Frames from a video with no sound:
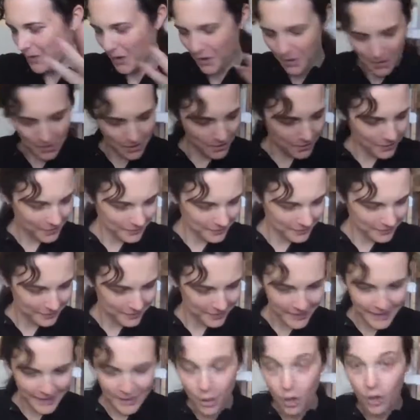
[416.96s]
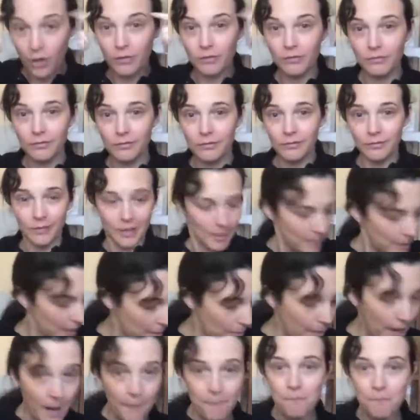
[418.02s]
Oh, it's gone.
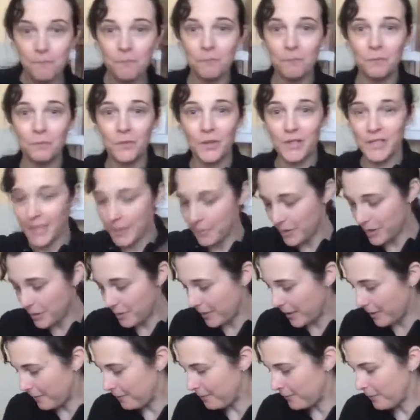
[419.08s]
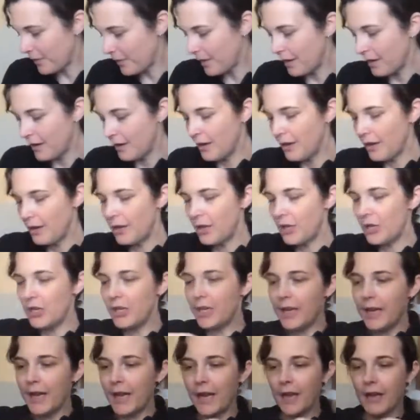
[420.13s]
Bigger bum. Let's say bigger bum. You
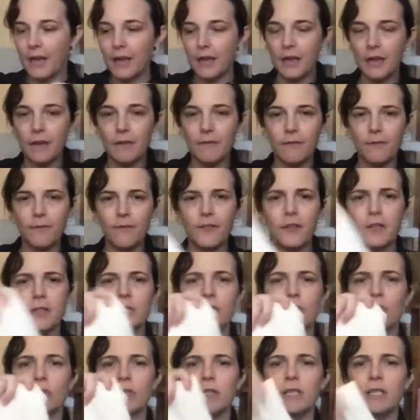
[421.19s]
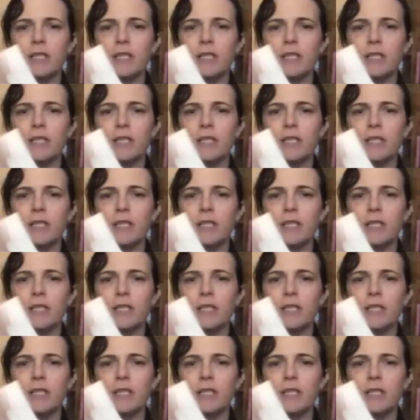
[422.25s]
can get infant or